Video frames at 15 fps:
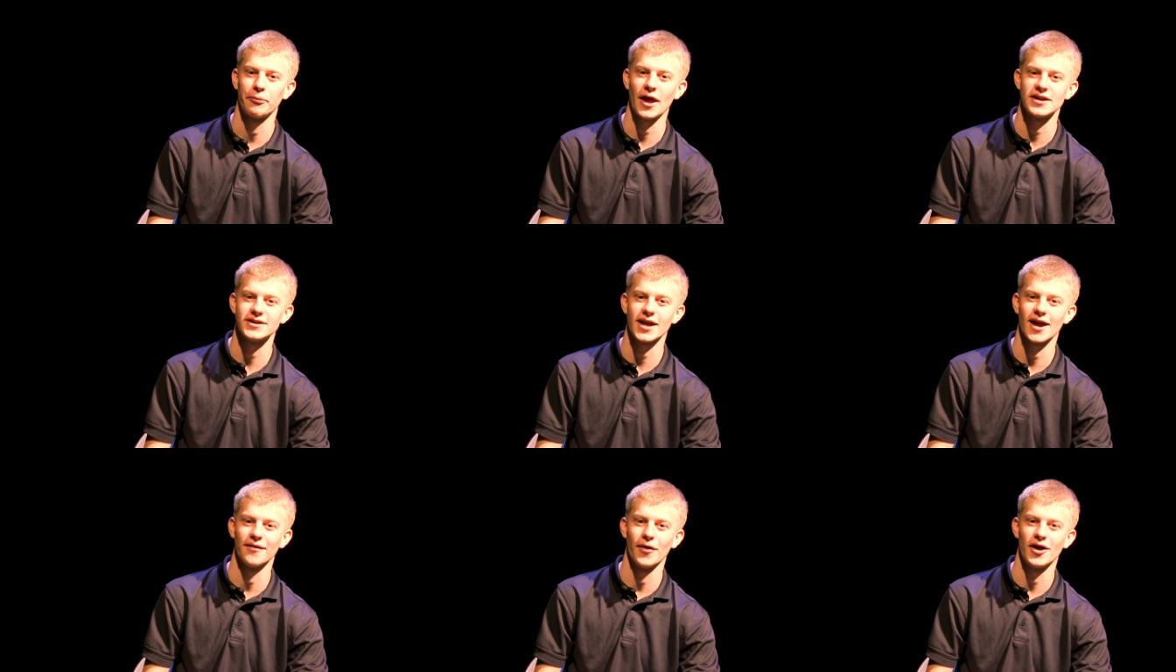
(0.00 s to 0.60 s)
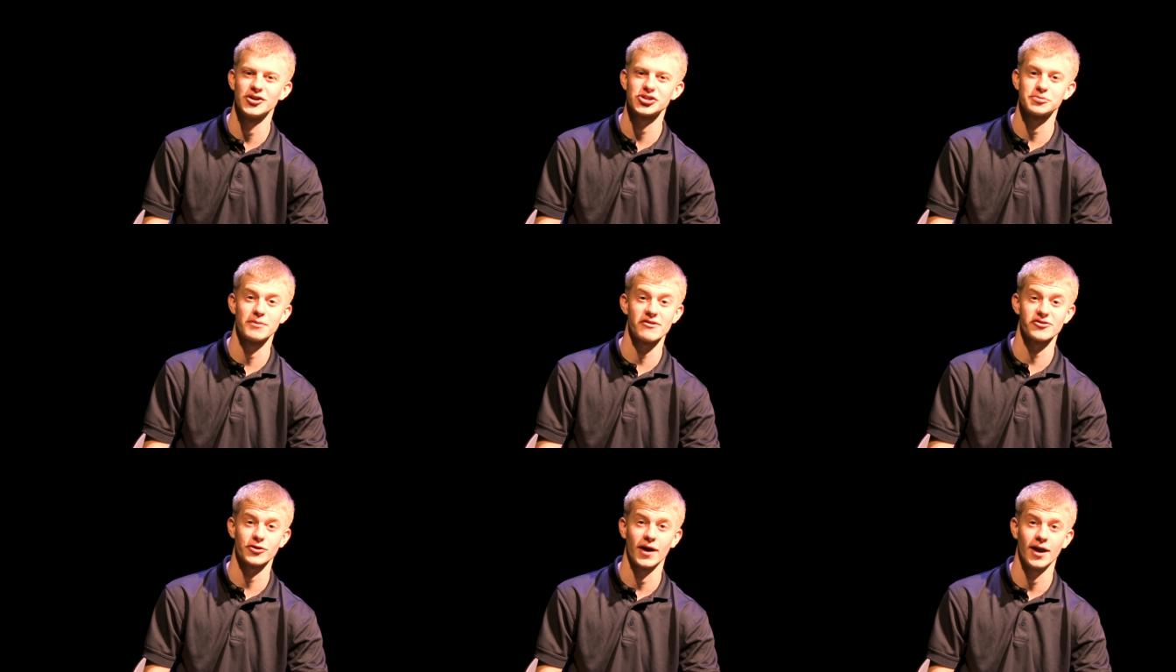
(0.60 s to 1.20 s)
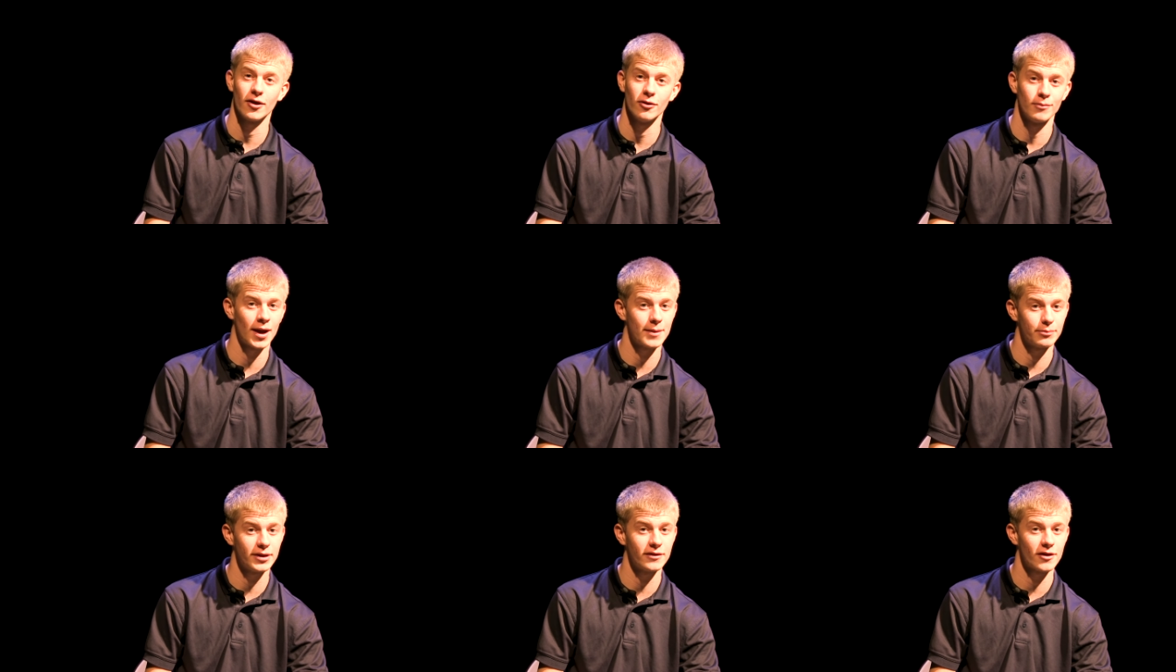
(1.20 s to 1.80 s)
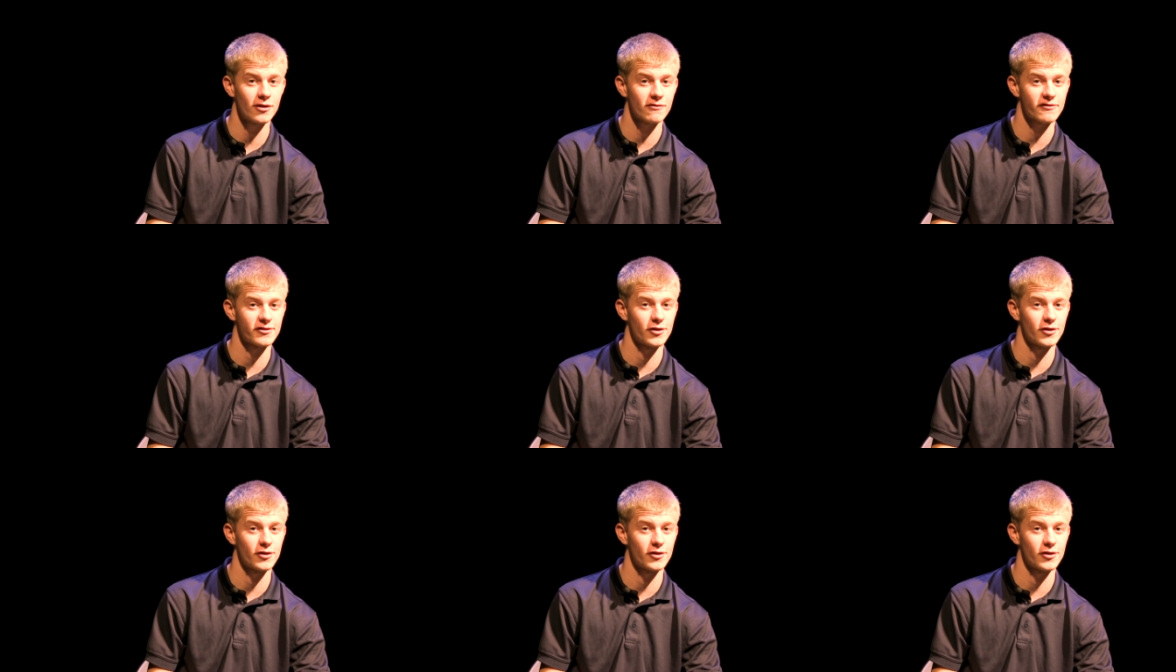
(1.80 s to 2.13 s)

That day at lunch, Mr. Hale might be there,